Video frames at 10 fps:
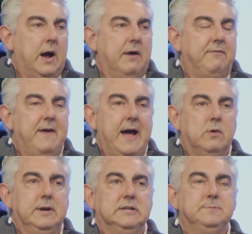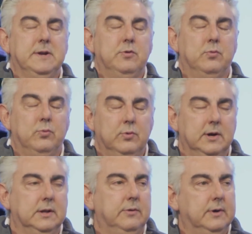our faculty has been
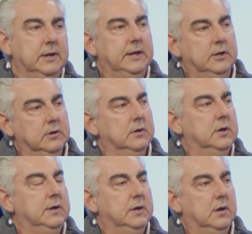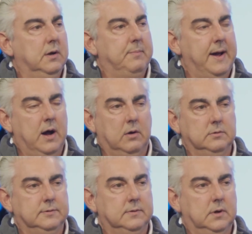really, really good
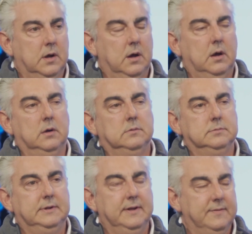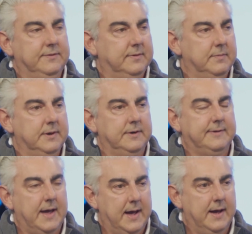about uh, giving some of their
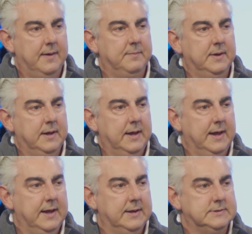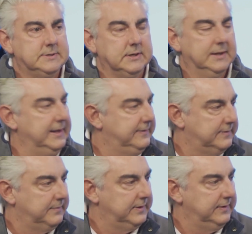time and to lead
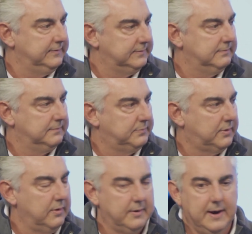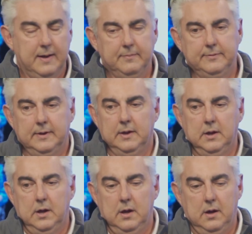some of these programs.
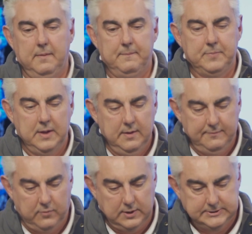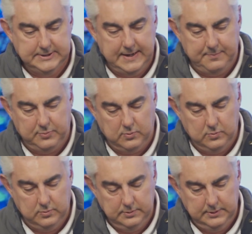Um, for
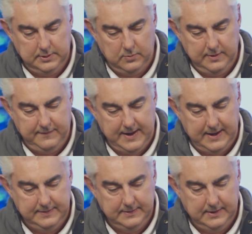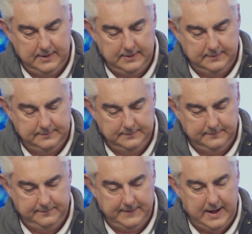example, you know, we've had uh,
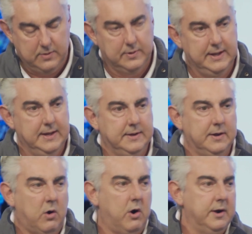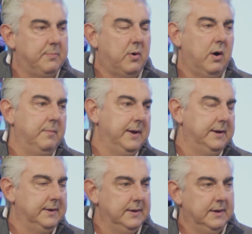faculty in the art department